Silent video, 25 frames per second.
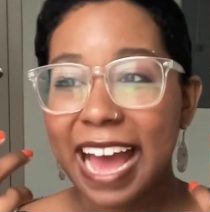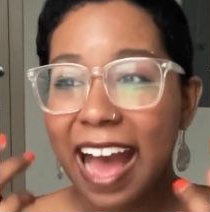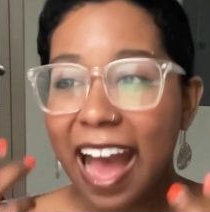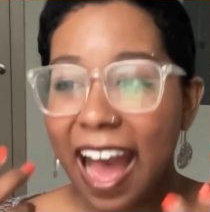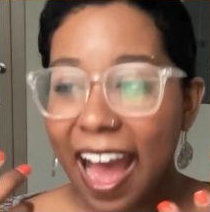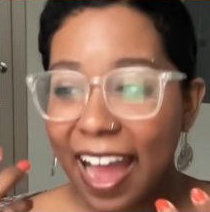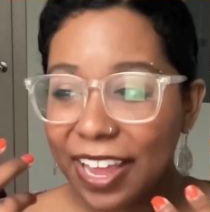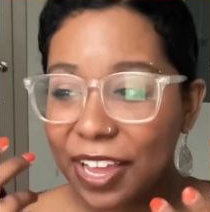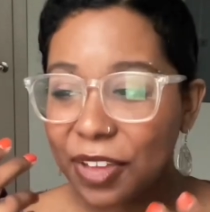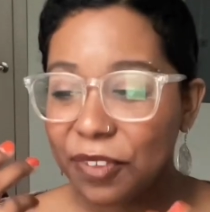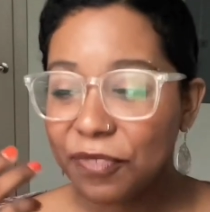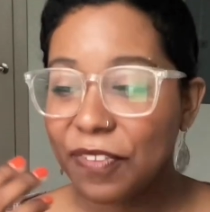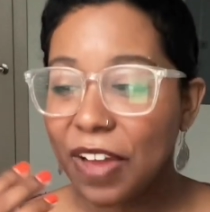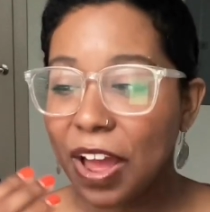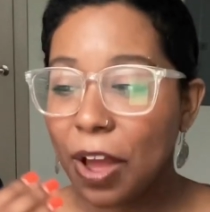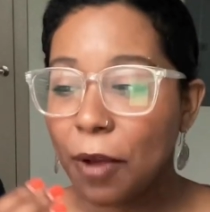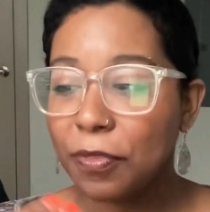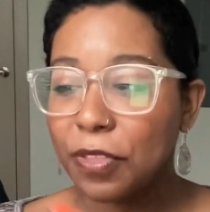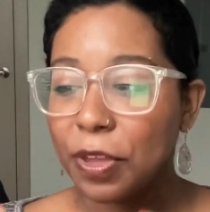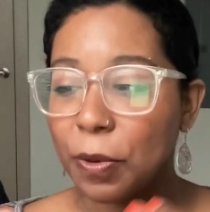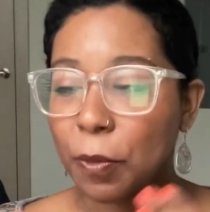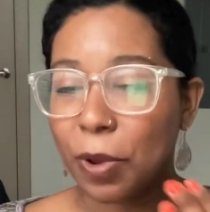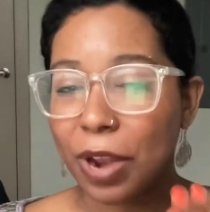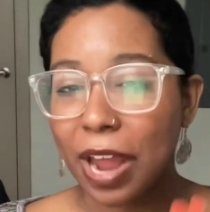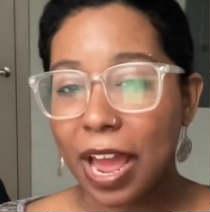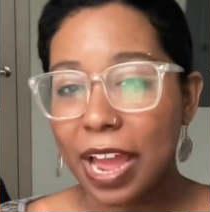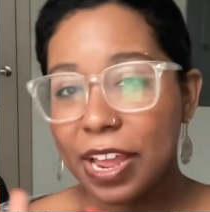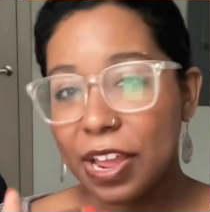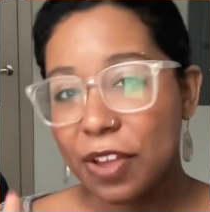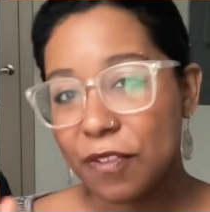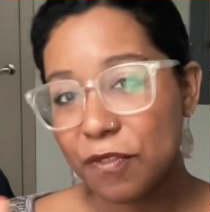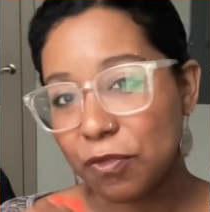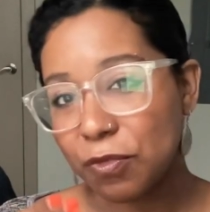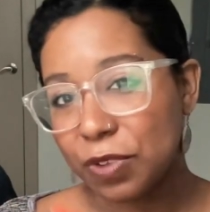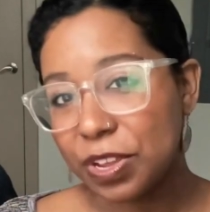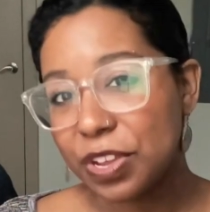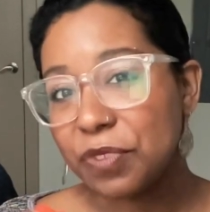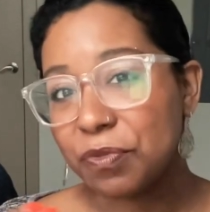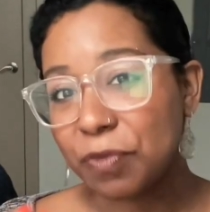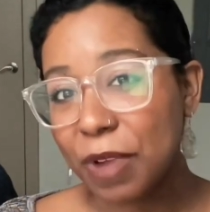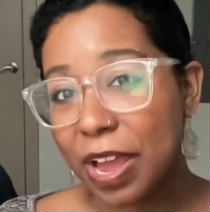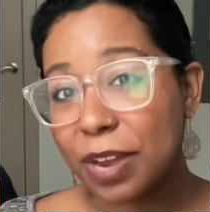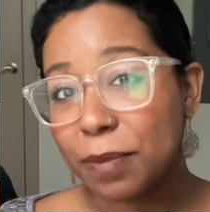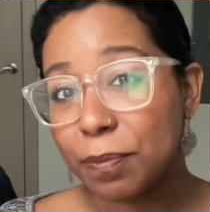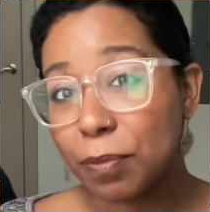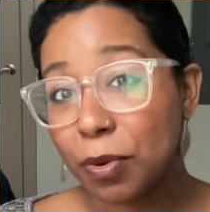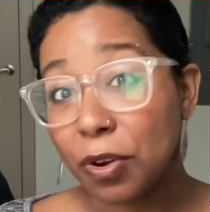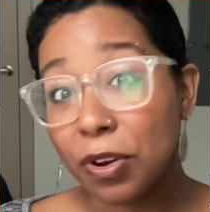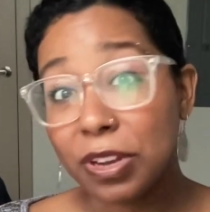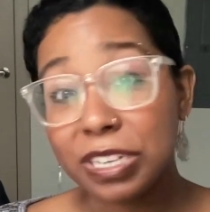I have found that when I have
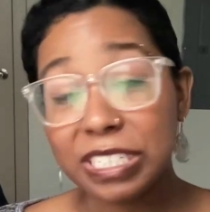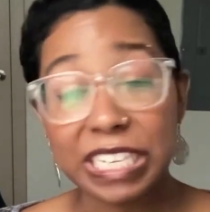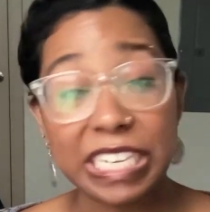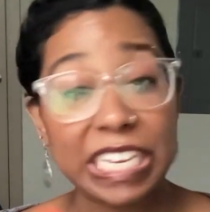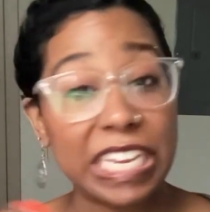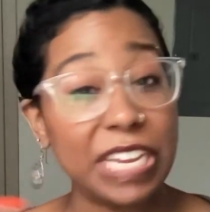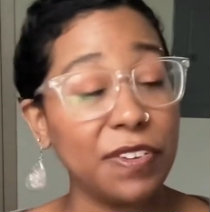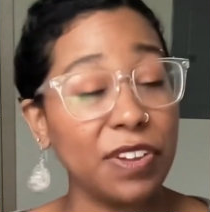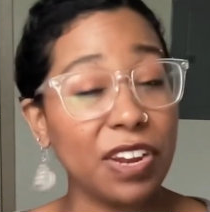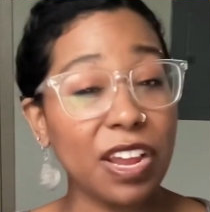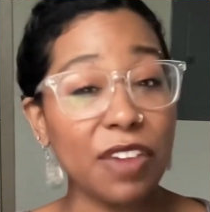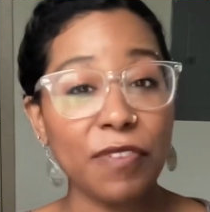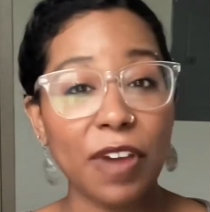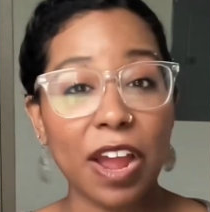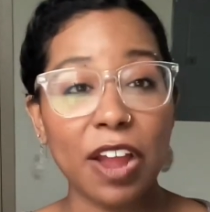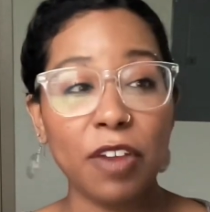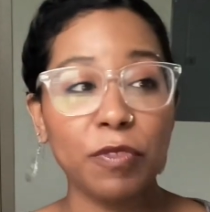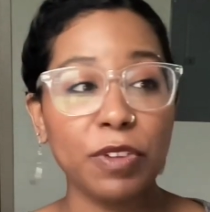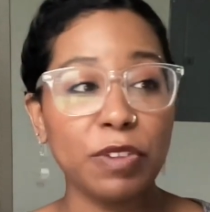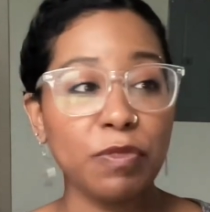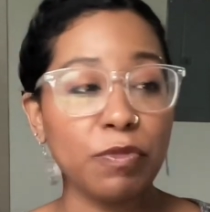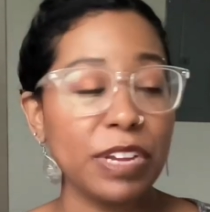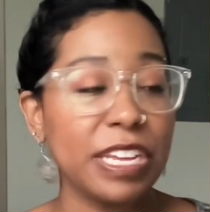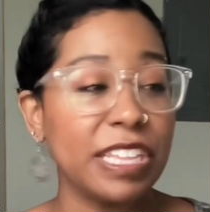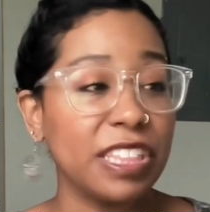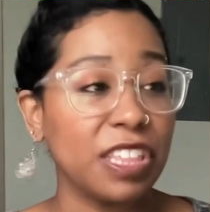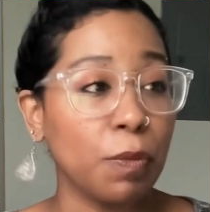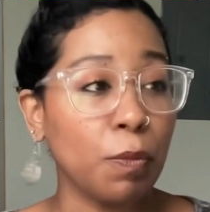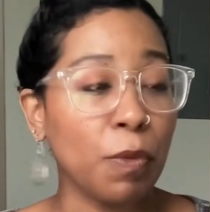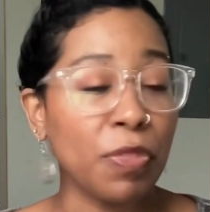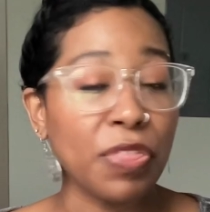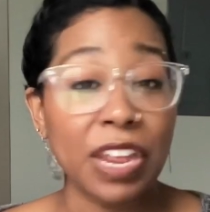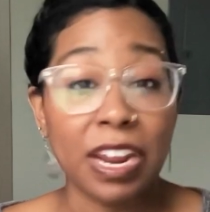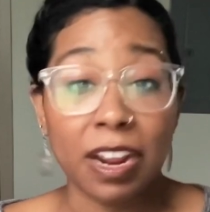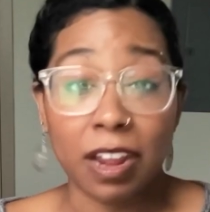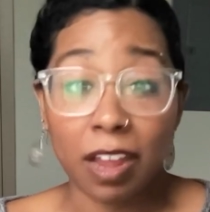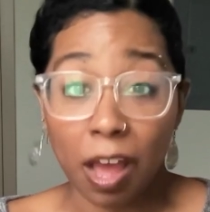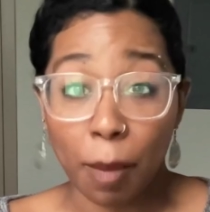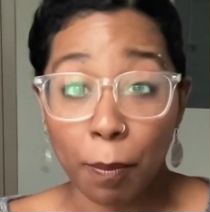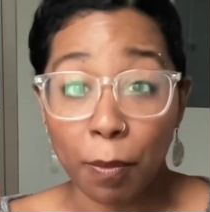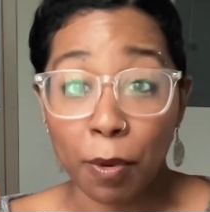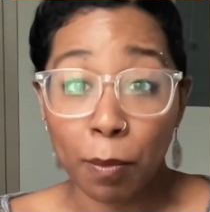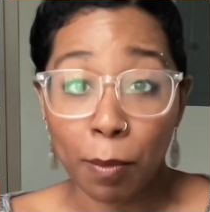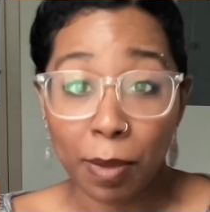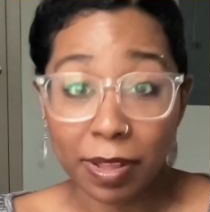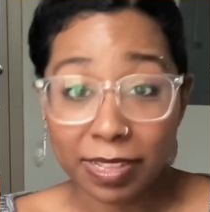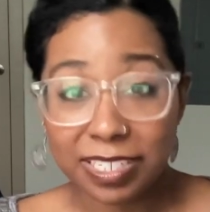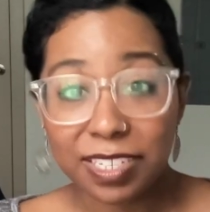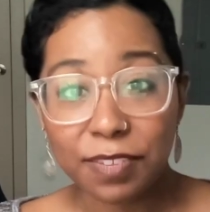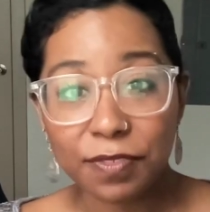reread books, even if I reread them within a couple
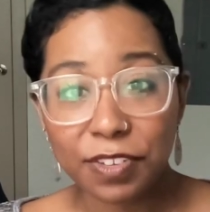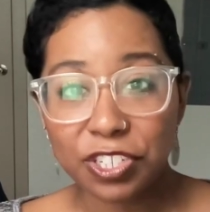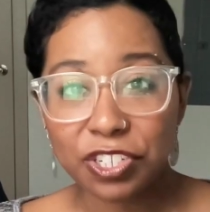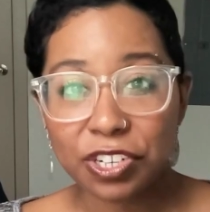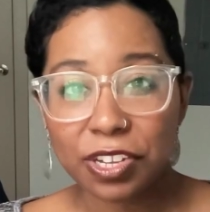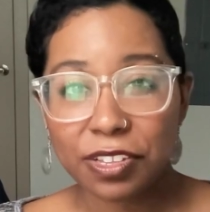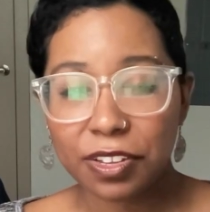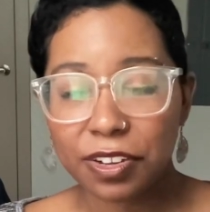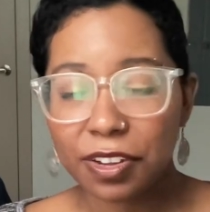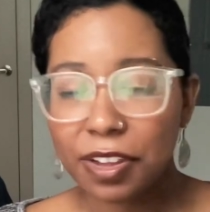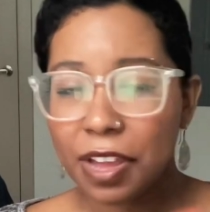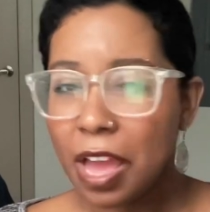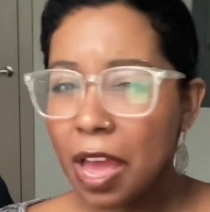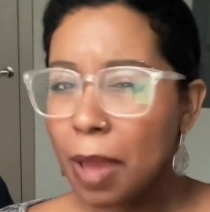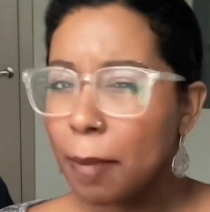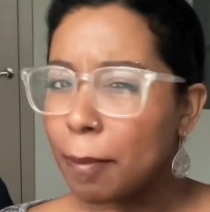months of each other,